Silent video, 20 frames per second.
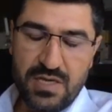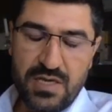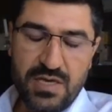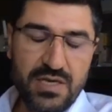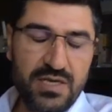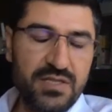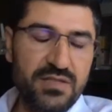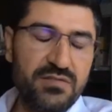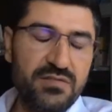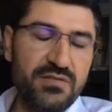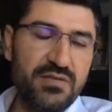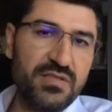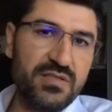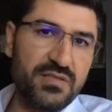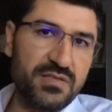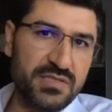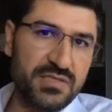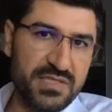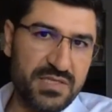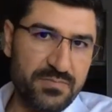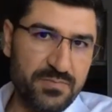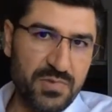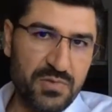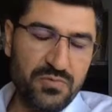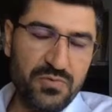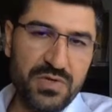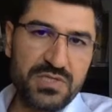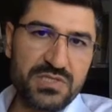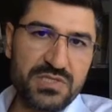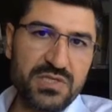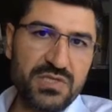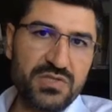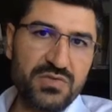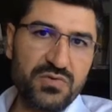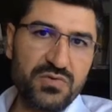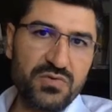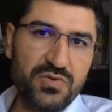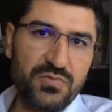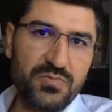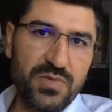In simple words, it
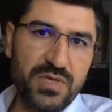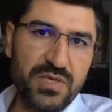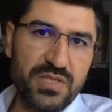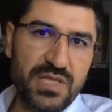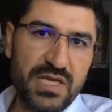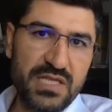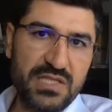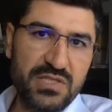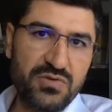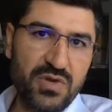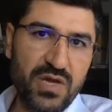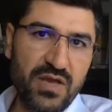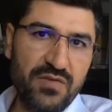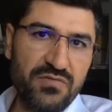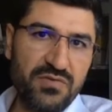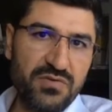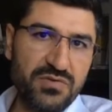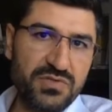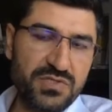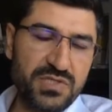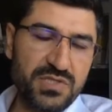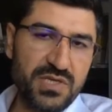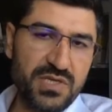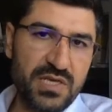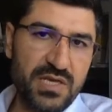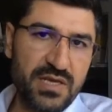could be that you have used